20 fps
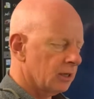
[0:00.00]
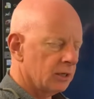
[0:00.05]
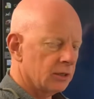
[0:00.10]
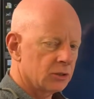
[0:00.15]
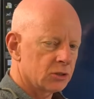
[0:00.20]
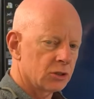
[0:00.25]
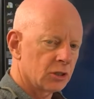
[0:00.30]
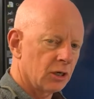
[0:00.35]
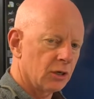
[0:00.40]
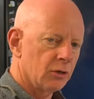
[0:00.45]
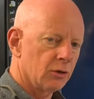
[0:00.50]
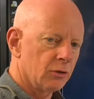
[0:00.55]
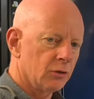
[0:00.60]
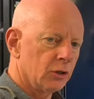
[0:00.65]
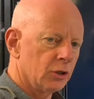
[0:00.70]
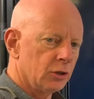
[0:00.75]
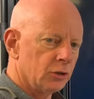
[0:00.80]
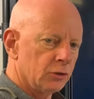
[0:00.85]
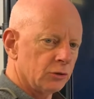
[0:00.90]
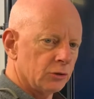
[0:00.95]
So
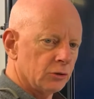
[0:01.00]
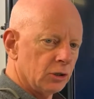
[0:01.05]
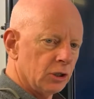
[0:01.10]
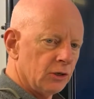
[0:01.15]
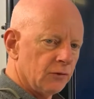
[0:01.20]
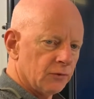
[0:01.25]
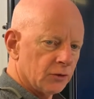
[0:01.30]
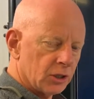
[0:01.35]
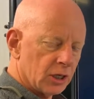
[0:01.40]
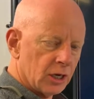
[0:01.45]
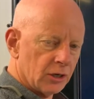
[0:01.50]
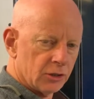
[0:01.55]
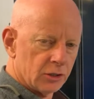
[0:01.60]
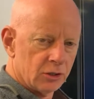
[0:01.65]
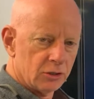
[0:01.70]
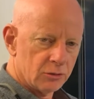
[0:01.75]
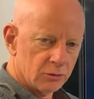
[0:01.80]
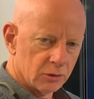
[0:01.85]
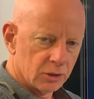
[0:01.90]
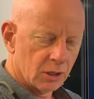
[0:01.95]
even though they're
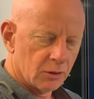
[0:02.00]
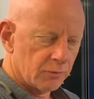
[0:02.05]
doing a